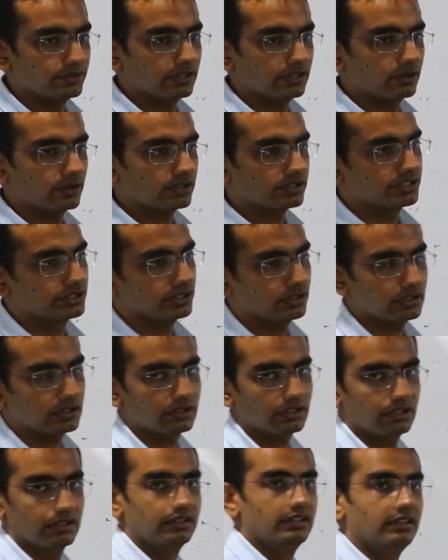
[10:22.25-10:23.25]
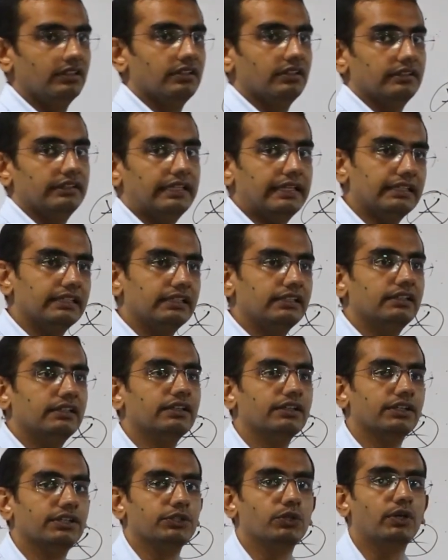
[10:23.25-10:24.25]
If you are not sure,
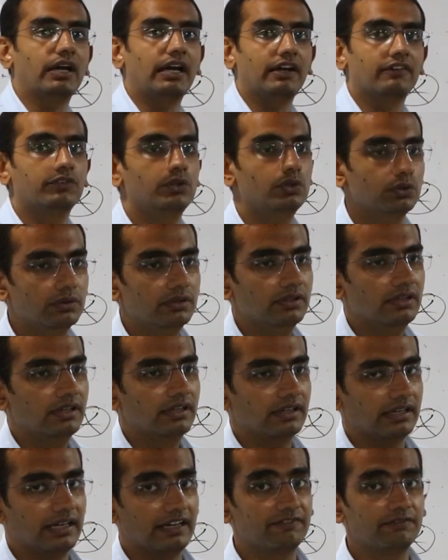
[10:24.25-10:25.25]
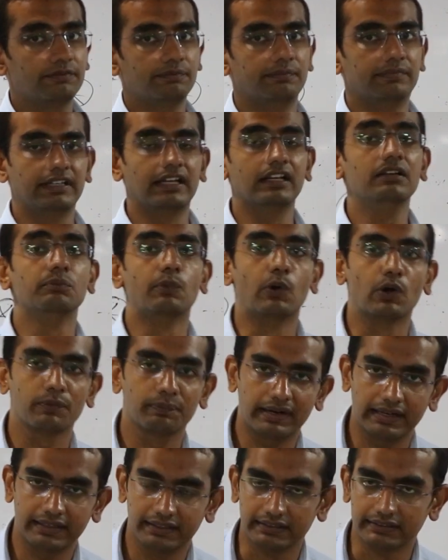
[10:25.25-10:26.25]
then you have to have
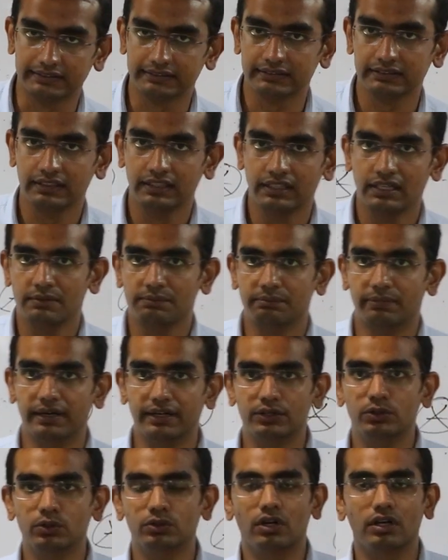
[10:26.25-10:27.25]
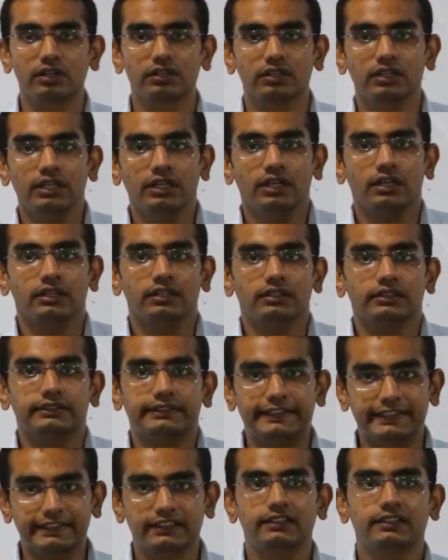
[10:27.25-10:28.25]
done more practice. But do not
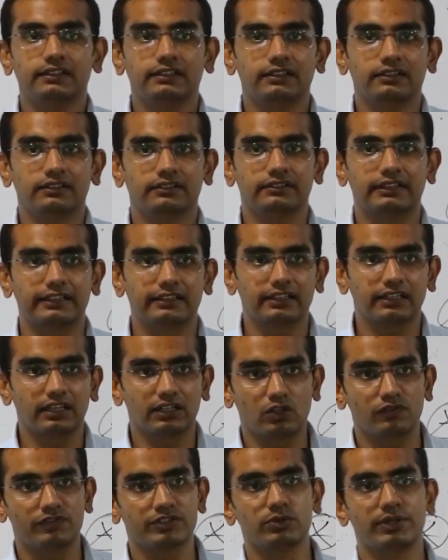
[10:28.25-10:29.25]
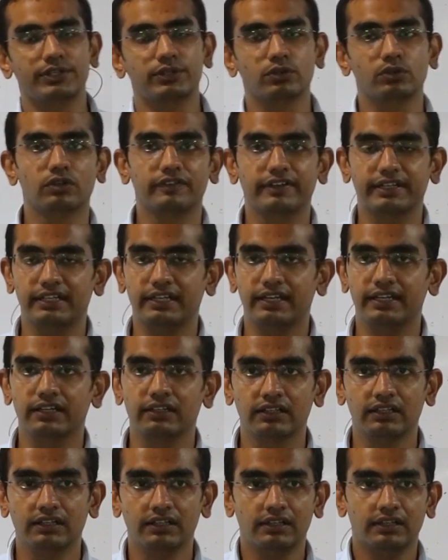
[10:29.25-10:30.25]
think that the cutoff is going to go
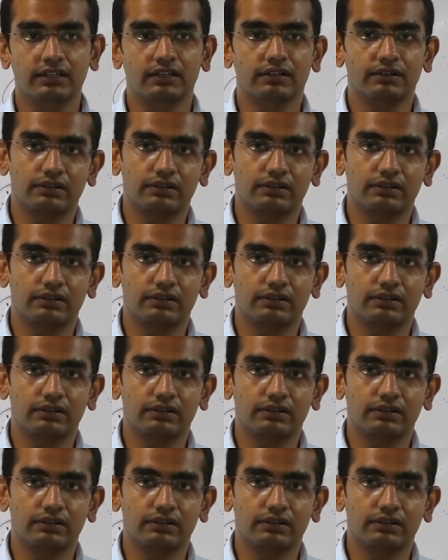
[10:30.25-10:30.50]
very high.